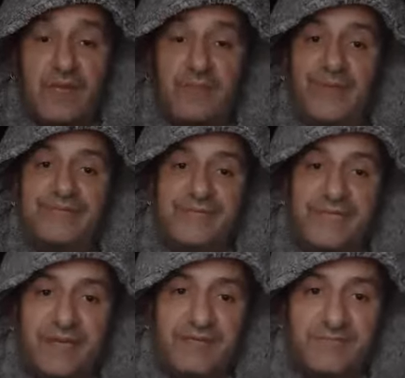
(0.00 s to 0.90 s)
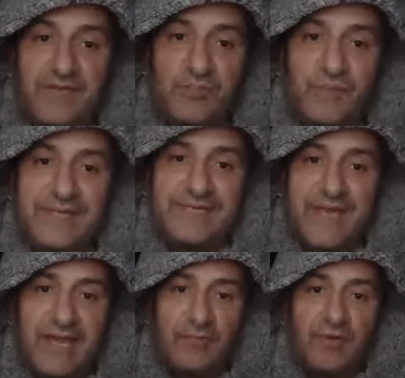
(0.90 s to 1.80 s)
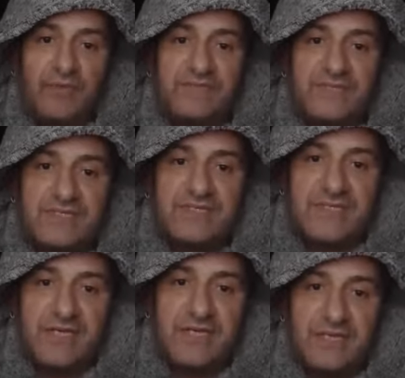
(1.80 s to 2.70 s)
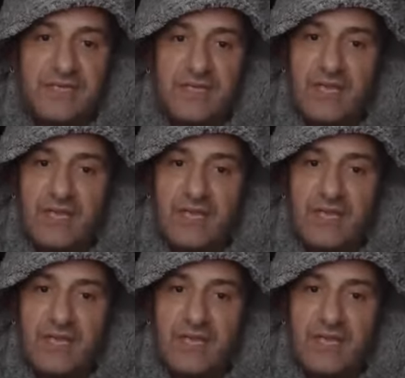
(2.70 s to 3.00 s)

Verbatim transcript: But did I think we'd get what we've just seen?